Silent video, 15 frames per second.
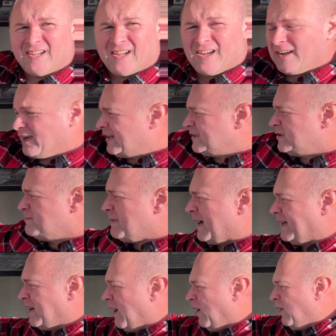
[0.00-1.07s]
as you may
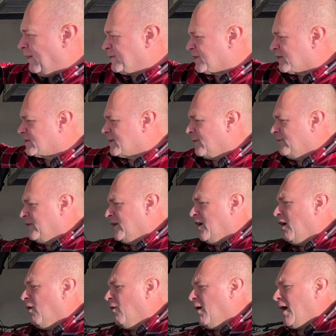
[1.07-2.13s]
know, I'm sure some of you
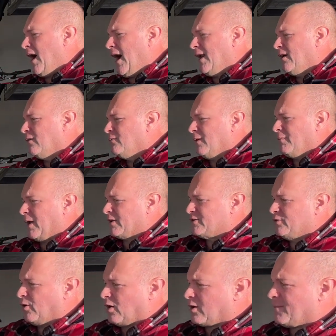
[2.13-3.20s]
know, I'm not
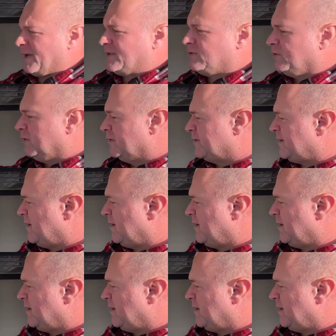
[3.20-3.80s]
too hard on my tools.